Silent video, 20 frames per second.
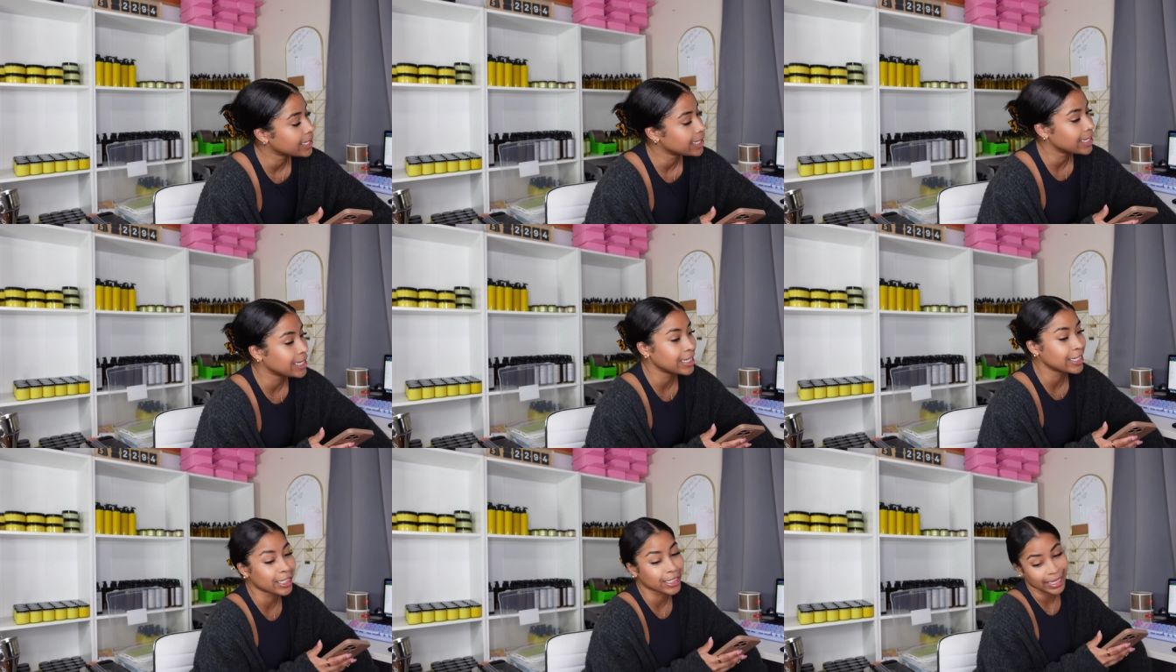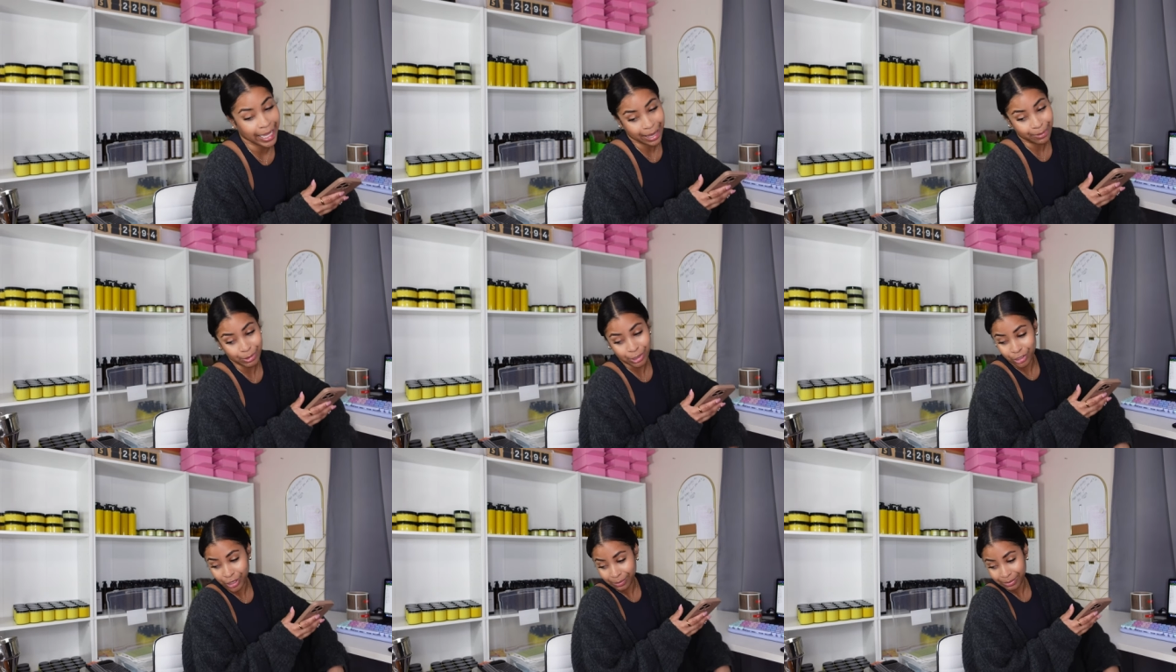he just
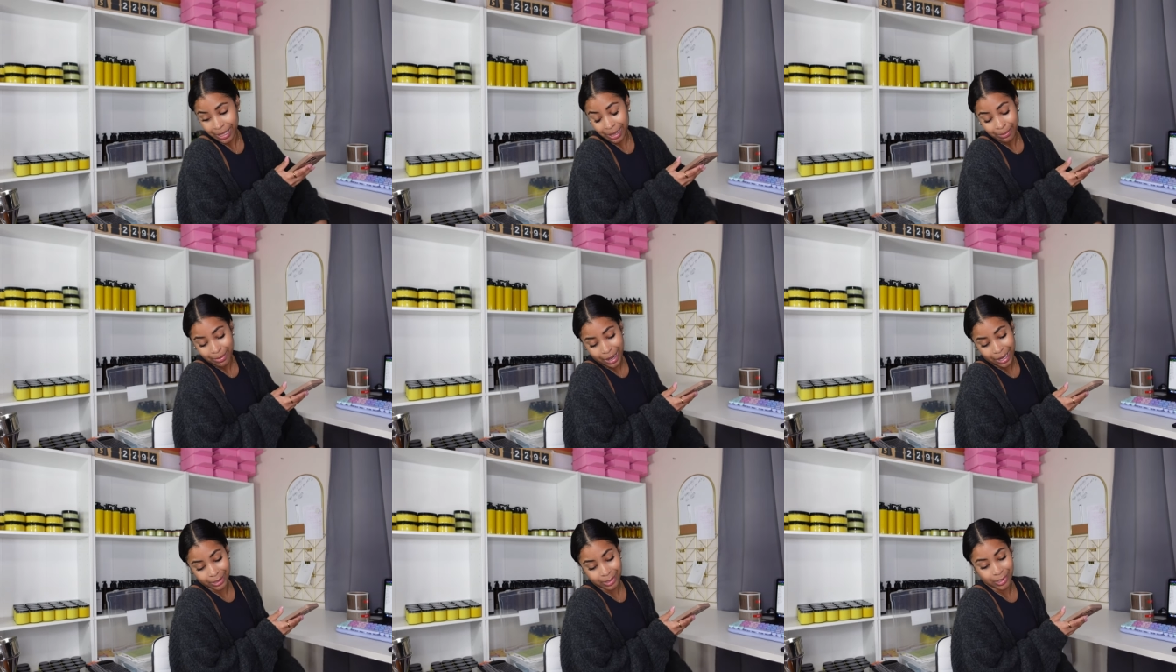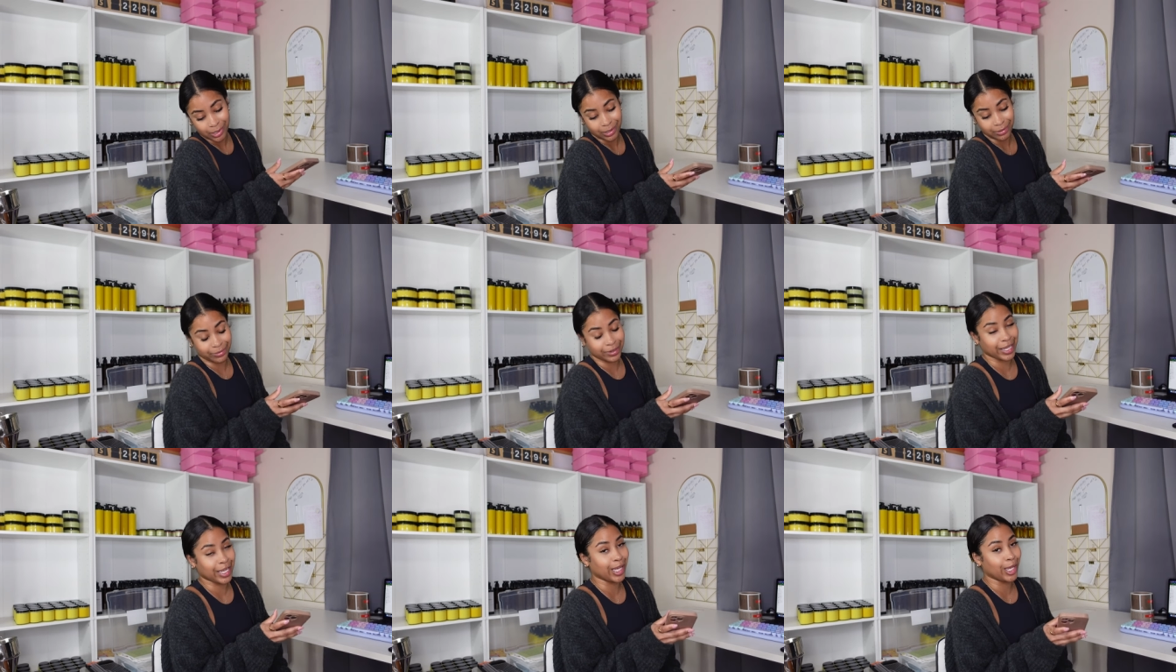came and dropped that box
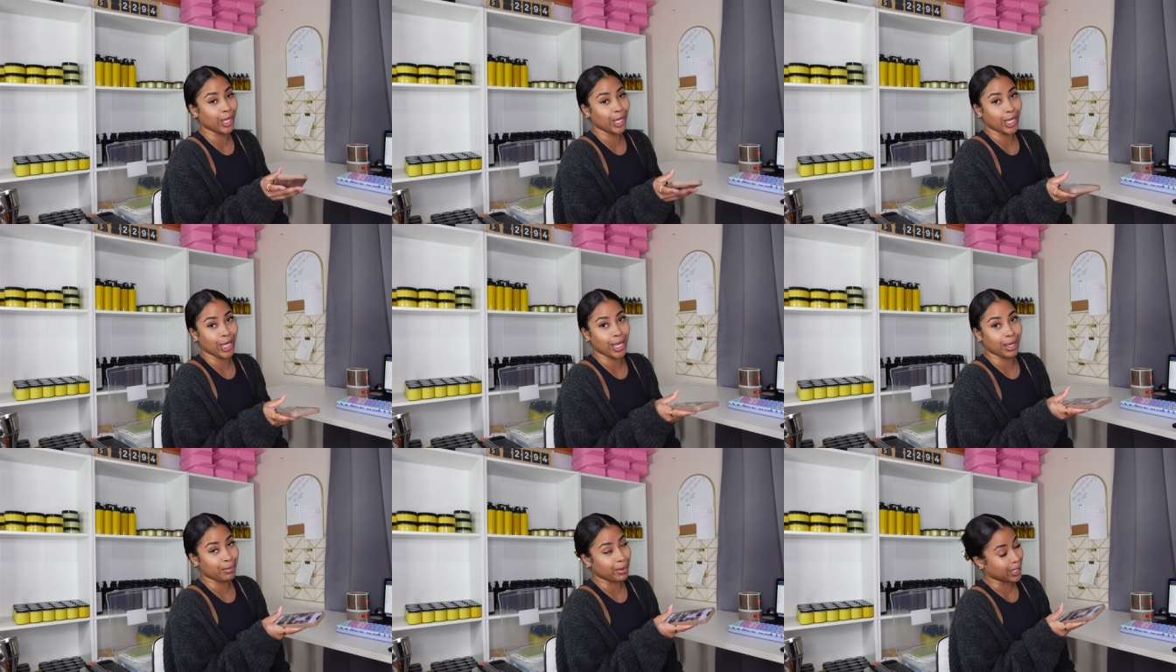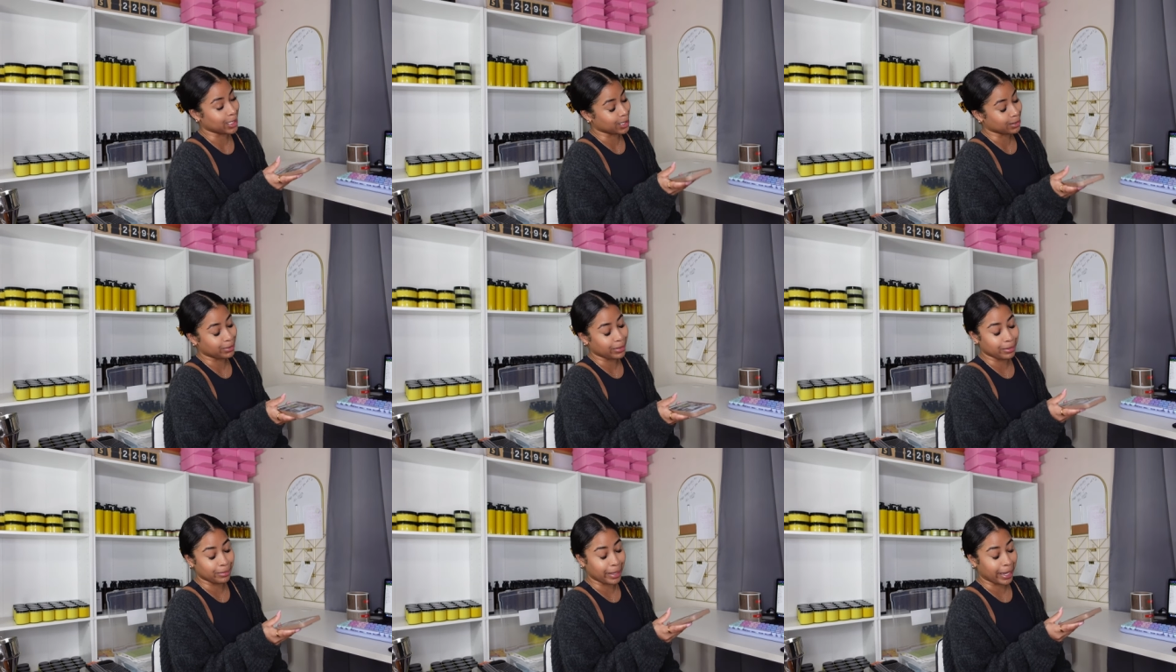off and he about to
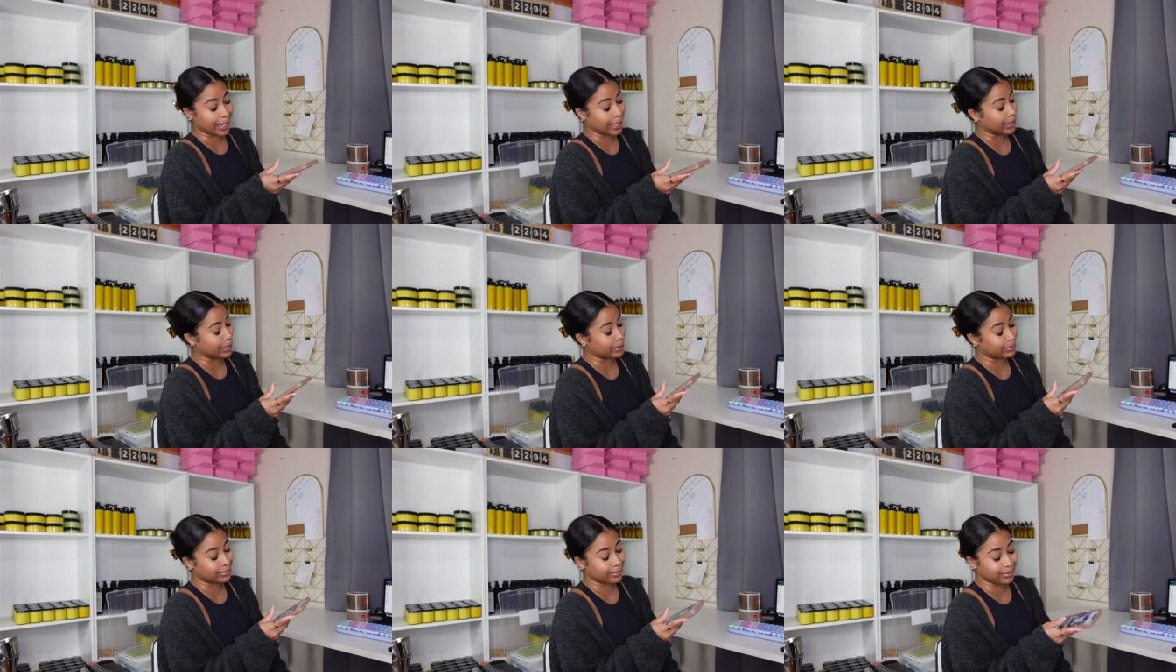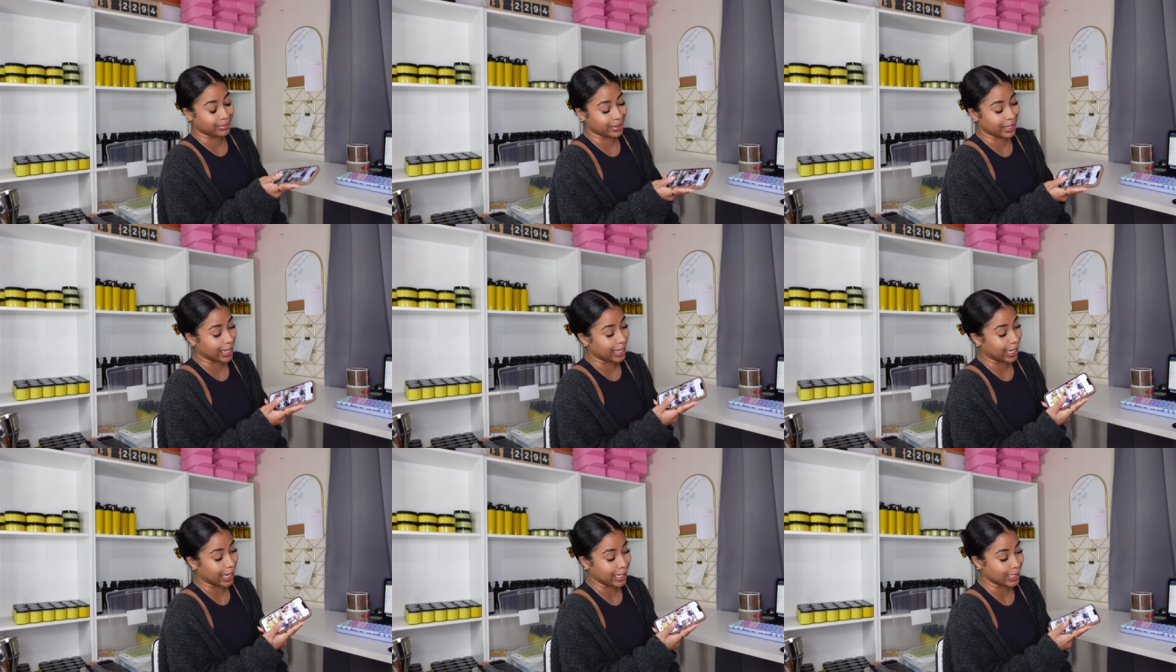pull back up
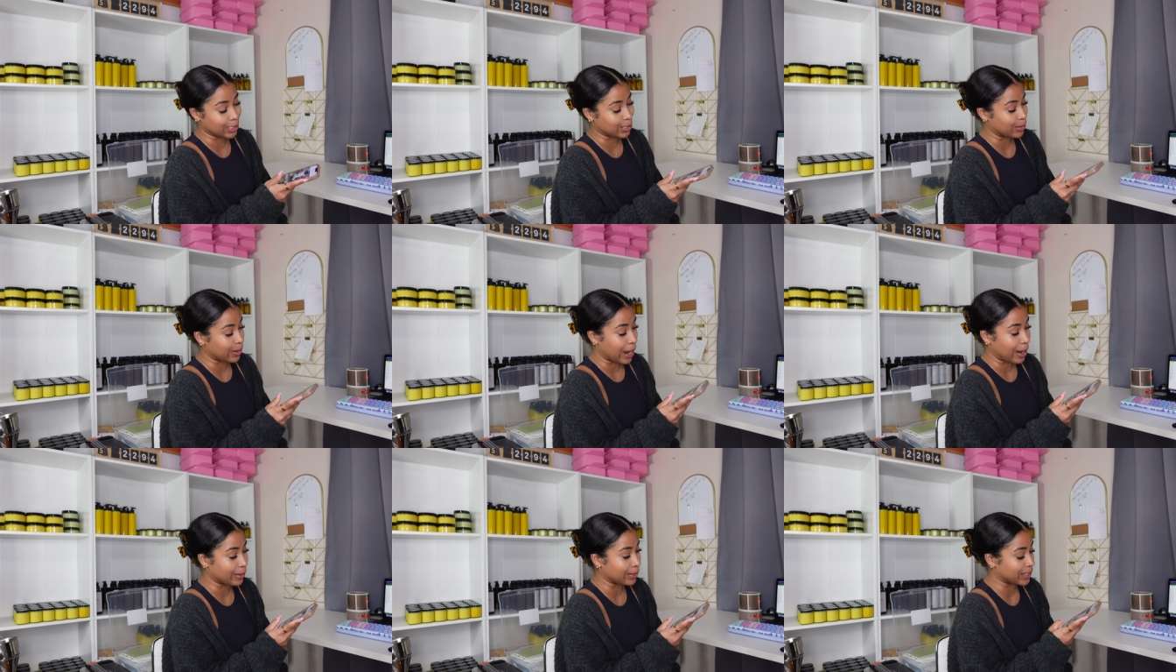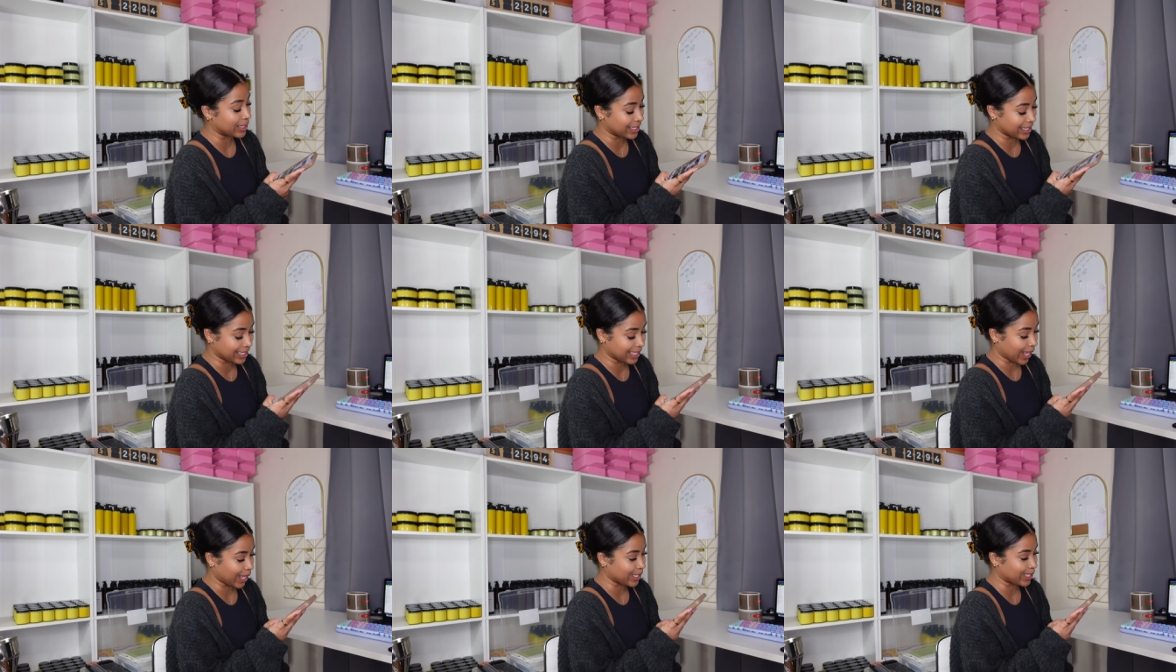in like 2 hours.